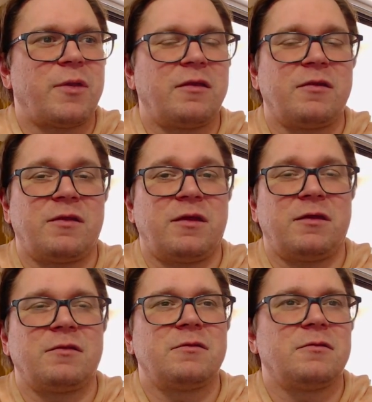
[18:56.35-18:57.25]
And
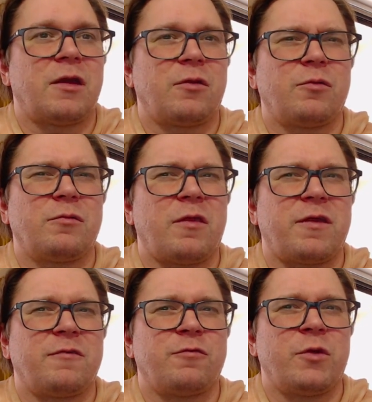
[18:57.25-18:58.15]
indeed, like, I
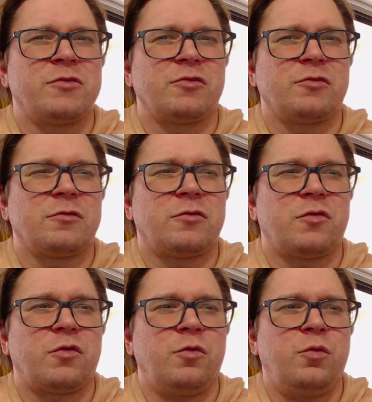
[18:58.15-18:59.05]
think Voyager
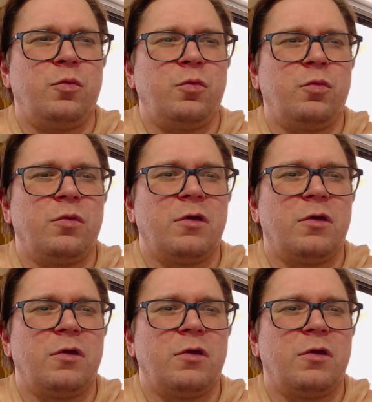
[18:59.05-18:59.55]
2